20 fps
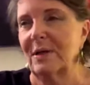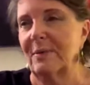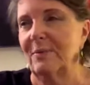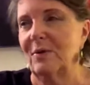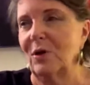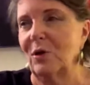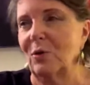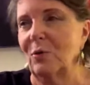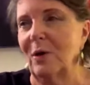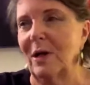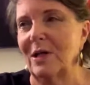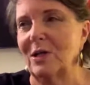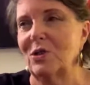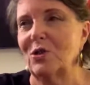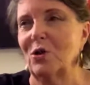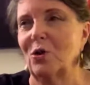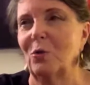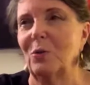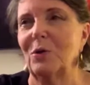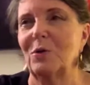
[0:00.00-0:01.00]
I'm not quite
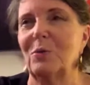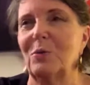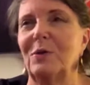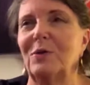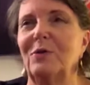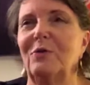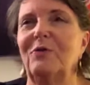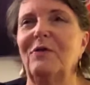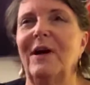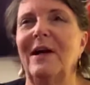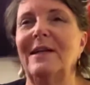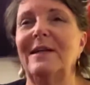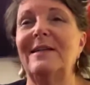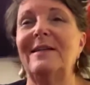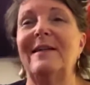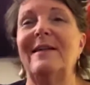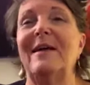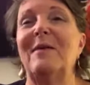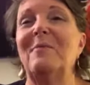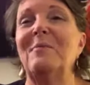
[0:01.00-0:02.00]
sure which one you'll find
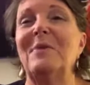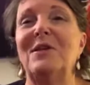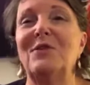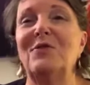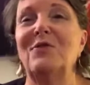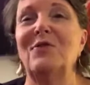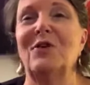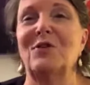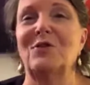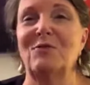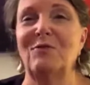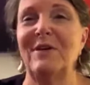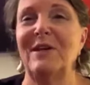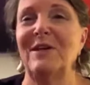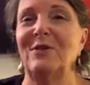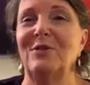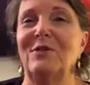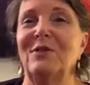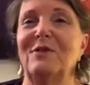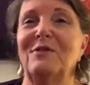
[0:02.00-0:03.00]
it in. That means you've got to
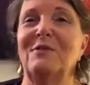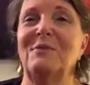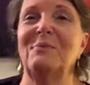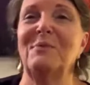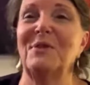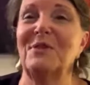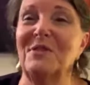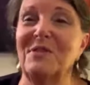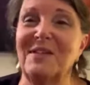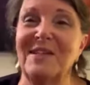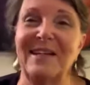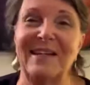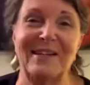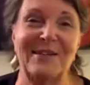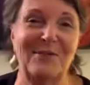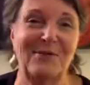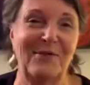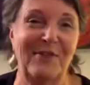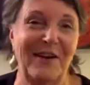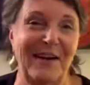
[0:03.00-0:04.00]
read all of them, doesn't
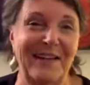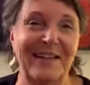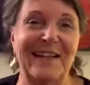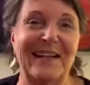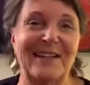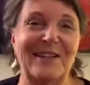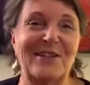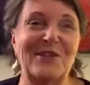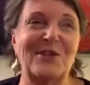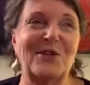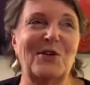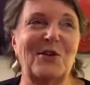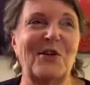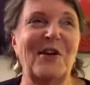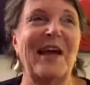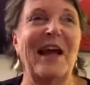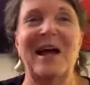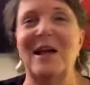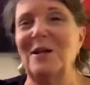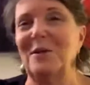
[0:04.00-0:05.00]
it, to find that
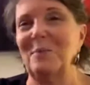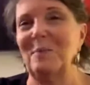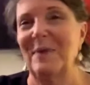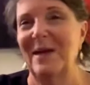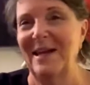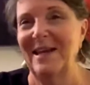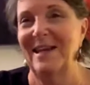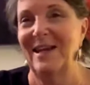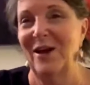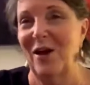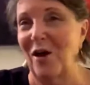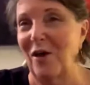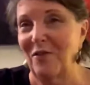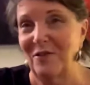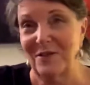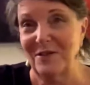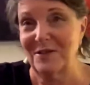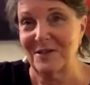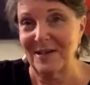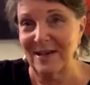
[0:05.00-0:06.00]
story and many
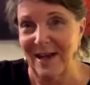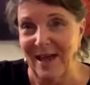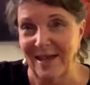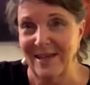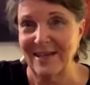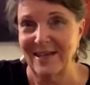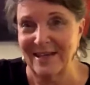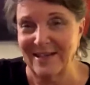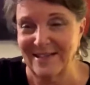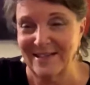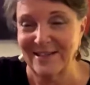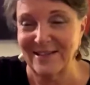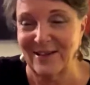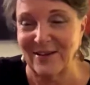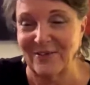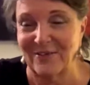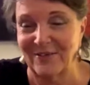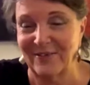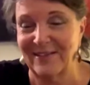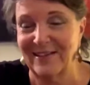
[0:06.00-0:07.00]
others like it.
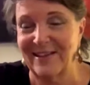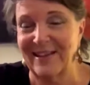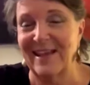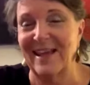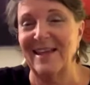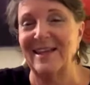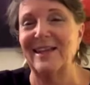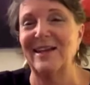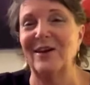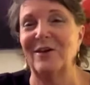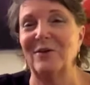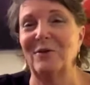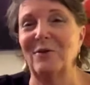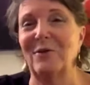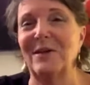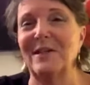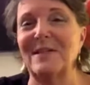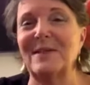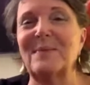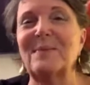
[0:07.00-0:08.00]
So there you go,
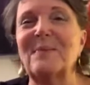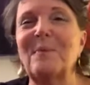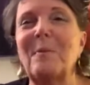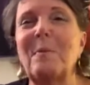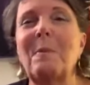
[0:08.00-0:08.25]
Chris.